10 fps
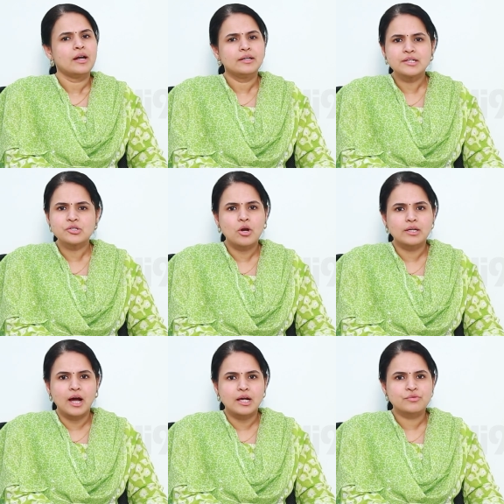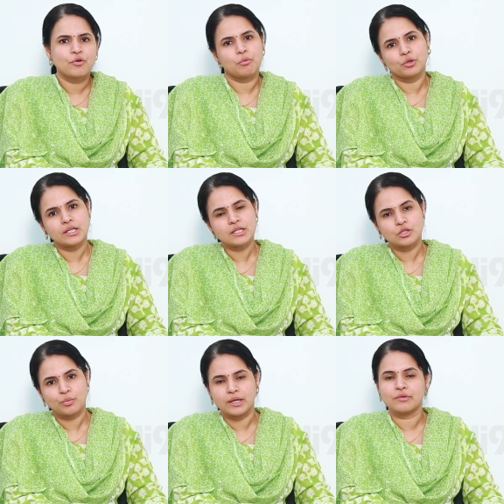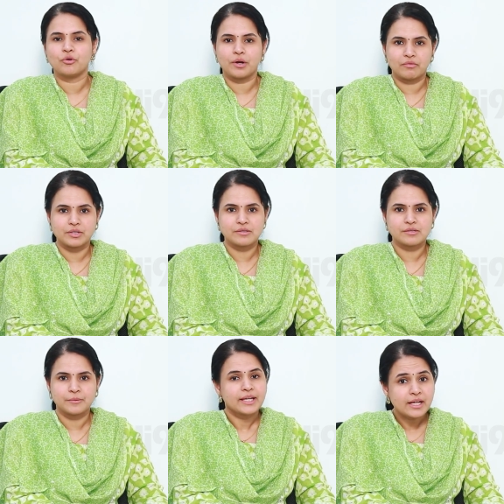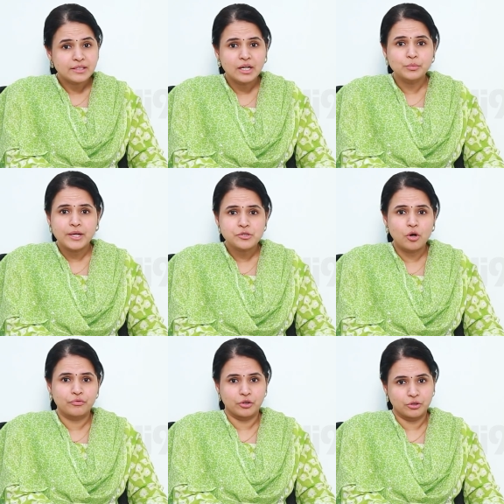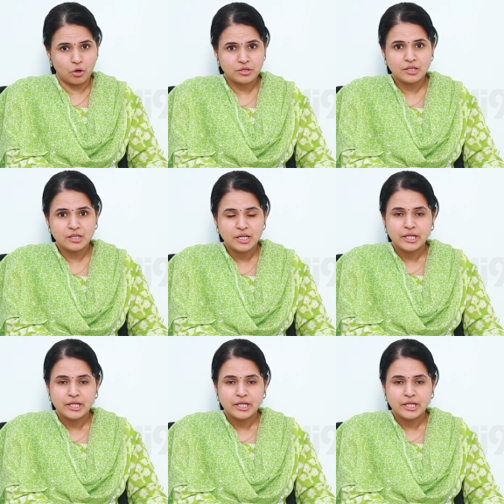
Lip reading: does not last for more than 24 hours. Take the advice of your doctor.